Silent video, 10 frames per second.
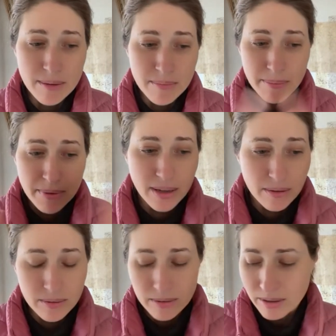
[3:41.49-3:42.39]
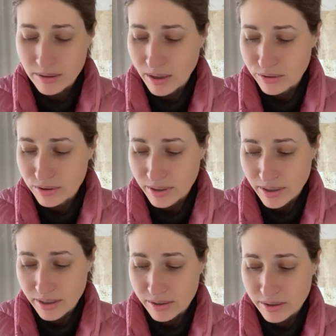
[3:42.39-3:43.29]
and maybe I'll
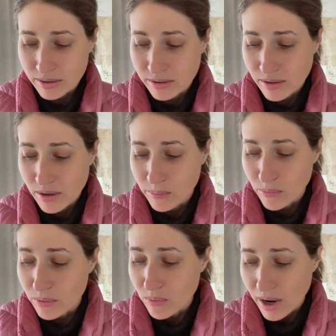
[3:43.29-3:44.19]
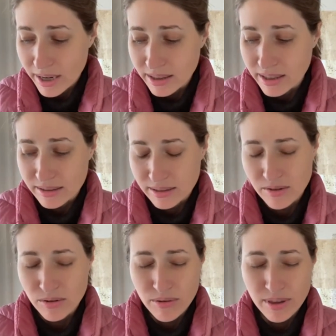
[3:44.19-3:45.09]
share this more widely, because I
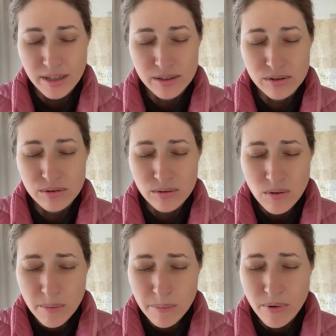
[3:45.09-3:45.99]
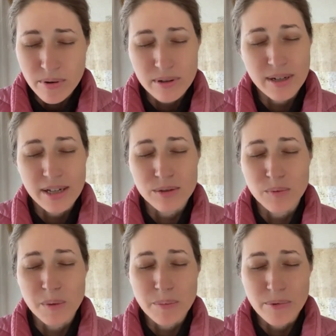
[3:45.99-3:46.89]
do think it's so important as
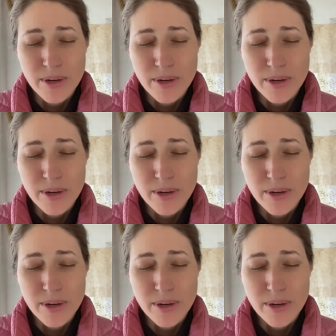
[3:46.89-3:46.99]
we